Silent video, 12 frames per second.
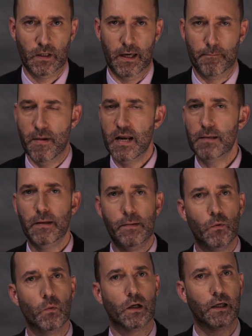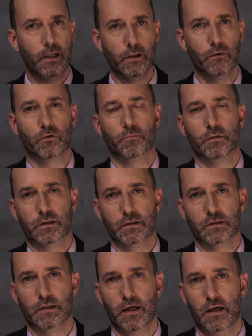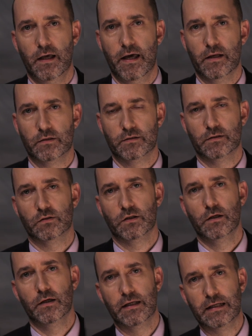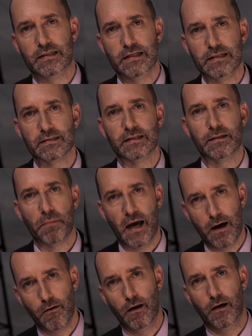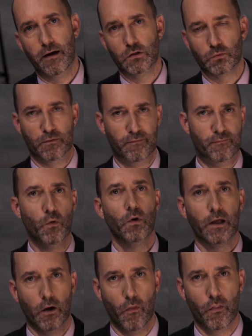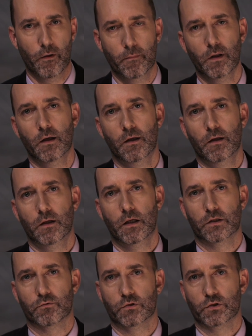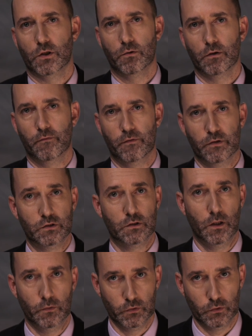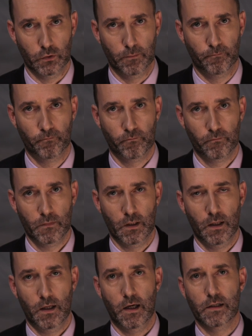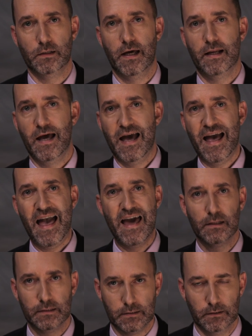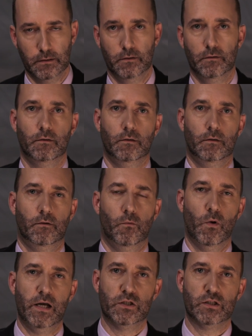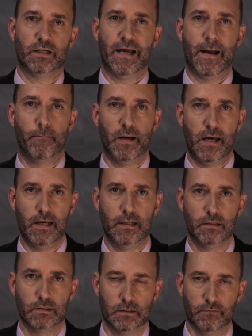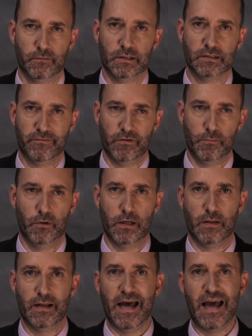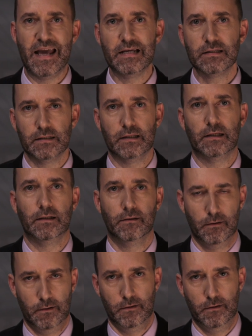And many people were killed because Edison's early DC power lines were falling on them as a result of the snowstorm. And yet Edison waged a campaign to convince everybody that AC,